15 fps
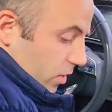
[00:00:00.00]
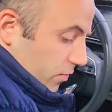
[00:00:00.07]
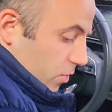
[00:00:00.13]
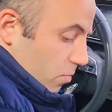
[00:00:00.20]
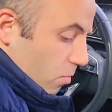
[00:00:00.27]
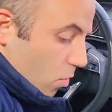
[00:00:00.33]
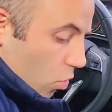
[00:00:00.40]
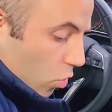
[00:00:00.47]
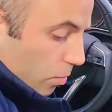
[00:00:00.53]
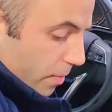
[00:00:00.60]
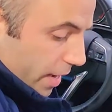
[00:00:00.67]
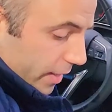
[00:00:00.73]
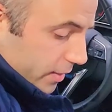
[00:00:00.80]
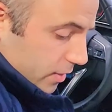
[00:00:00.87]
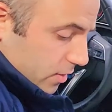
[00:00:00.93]
of a more
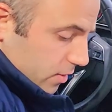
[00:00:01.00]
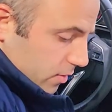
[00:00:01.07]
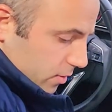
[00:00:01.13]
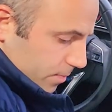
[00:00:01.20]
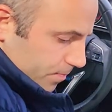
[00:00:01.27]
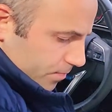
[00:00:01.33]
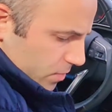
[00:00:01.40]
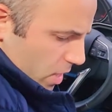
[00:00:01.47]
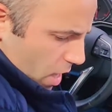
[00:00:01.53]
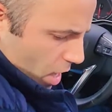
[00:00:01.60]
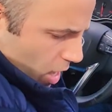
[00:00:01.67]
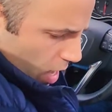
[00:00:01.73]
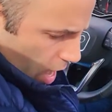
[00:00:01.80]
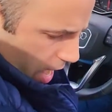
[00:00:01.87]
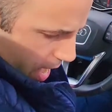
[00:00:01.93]
magnets.
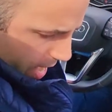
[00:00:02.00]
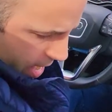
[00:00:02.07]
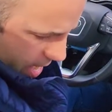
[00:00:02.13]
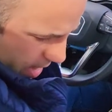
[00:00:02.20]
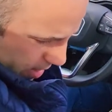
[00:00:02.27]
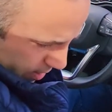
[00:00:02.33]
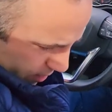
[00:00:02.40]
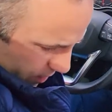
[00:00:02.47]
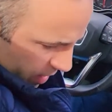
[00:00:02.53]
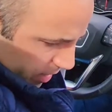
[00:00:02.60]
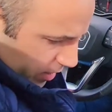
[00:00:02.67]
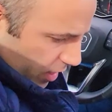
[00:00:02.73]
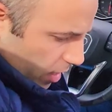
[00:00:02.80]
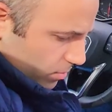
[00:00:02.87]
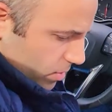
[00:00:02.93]
And when
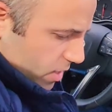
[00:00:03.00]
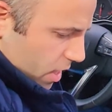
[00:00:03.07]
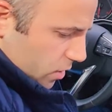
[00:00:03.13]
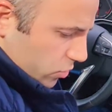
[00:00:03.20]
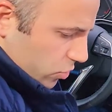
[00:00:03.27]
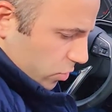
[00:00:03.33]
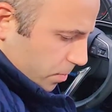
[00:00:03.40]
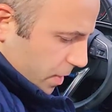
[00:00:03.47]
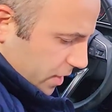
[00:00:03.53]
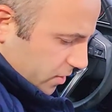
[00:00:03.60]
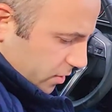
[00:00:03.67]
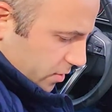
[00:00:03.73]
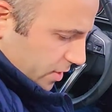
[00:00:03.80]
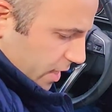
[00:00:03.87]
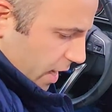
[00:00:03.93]
it comes down to the
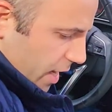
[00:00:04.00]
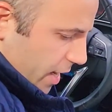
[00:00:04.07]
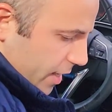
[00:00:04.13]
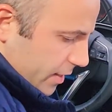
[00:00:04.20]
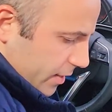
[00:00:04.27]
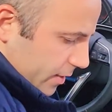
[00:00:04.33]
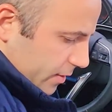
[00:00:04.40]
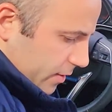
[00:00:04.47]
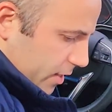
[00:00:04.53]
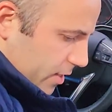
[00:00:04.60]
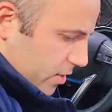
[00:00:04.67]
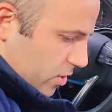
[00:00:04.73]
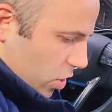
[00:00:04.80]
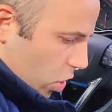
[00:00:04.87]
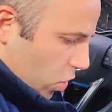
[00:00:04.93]
metal side,
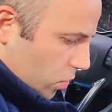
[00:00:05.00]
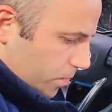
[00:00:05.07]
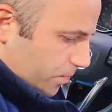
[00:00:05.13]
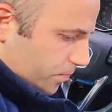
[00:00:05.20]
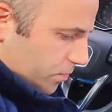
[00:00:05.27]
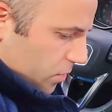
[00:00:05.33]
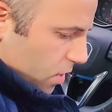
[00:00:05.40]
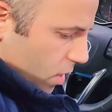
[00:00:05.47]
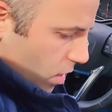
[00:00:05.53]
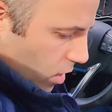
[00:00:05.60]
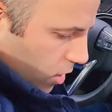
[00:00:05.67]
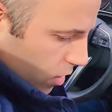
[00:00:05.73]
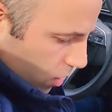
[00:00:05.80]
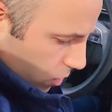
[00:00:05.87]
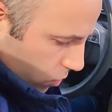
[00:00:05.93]
let's go.
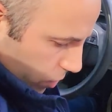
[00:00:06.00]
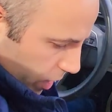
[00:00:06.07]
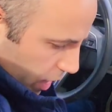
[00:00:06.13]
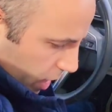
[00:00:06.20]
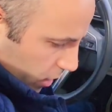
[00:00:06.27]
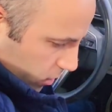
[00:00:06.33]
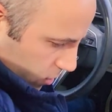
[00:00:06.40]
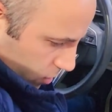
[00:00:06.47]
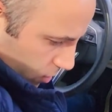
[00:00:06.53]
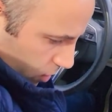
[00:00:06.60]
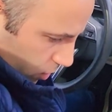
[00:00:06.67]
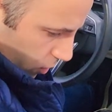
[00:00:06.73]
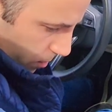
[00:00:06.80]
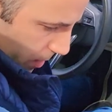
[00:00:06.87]
We got a lot of